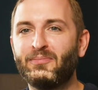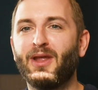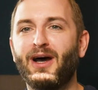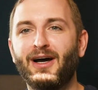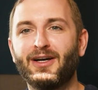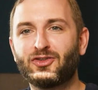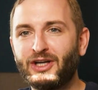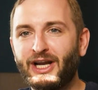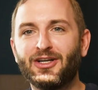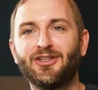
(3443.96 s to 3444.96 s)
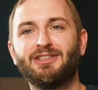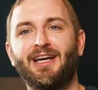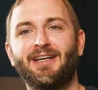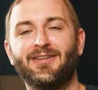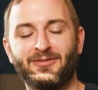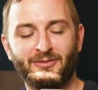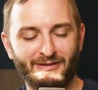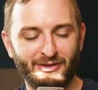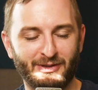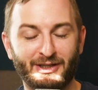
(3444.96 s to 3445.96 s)
uh, creators and
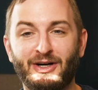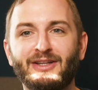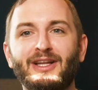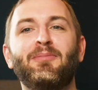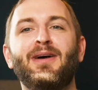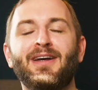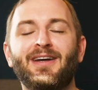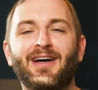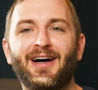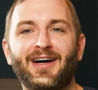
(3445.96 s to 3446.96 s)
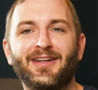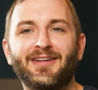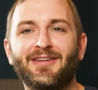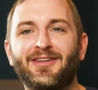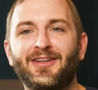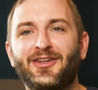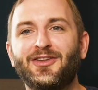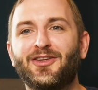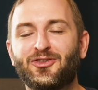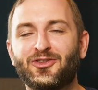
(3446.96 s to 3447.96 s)
whatever you want to call them, uh, the, the,
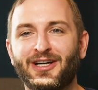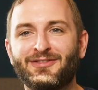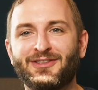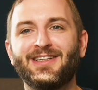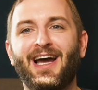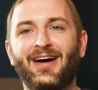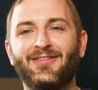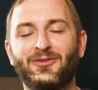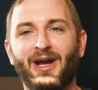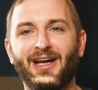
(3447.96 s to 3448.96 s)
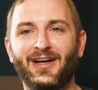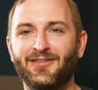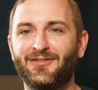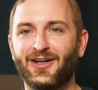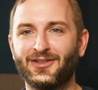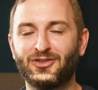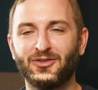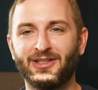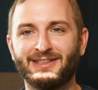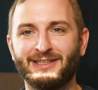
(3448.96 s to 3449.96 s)
the grifts have a way of uh,
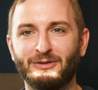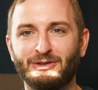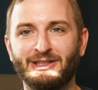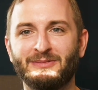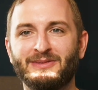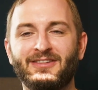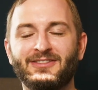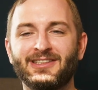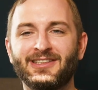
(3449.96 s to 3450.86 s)
truly distinguishing themselves.